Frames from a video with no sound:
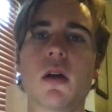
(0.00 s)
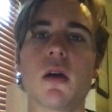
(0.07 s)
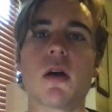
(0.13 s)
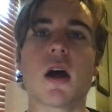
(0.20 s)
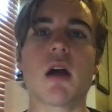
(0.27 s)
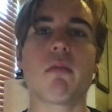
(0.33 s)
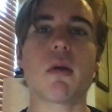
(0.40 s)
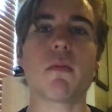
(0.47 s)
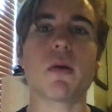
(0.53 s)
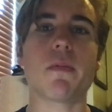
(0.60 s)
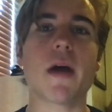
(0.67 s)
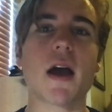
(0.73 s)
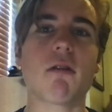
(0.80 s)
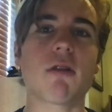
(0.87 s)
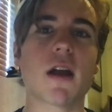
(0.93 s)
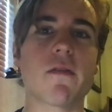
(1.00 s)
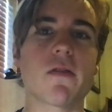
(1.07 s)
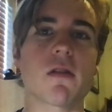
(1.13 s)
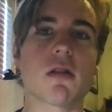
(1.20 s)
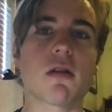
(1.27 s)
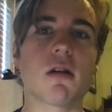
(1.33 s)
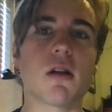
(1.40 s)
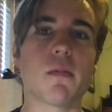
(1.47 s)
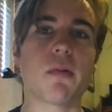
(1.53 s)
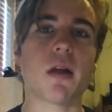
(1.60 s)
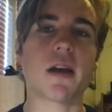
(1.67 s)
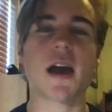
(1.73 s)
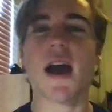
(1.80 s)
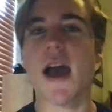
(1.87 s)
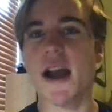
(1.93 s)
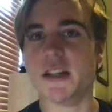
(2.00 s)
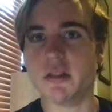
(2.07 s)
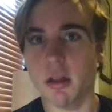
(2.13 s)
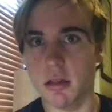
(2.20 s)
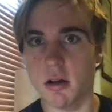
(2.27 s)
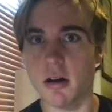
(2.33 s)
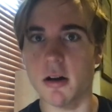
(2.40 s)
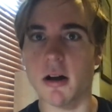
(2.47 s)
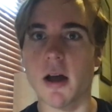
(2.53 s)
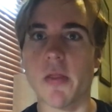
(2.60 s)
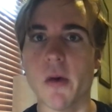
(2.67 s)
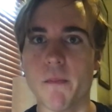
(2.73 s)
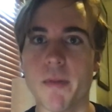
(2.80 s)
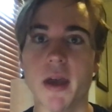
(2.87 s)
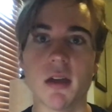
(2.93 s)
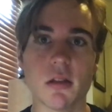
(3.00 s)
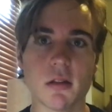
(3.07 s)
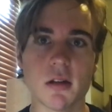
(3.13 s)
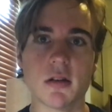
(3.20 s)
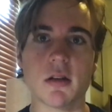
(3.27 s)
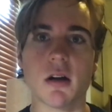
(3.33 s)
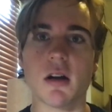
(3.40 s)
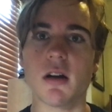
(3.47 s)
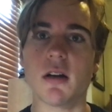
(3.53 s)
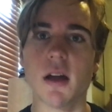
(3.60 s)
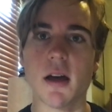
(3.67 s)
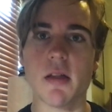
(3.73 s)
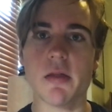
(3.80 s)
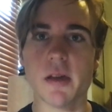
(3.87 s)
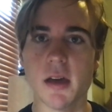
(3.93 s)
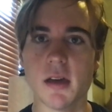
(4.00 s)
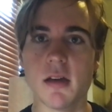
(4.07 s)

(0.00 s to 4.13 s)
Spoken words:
I remember back when I first started playing, I actually started on the bass guitar, not the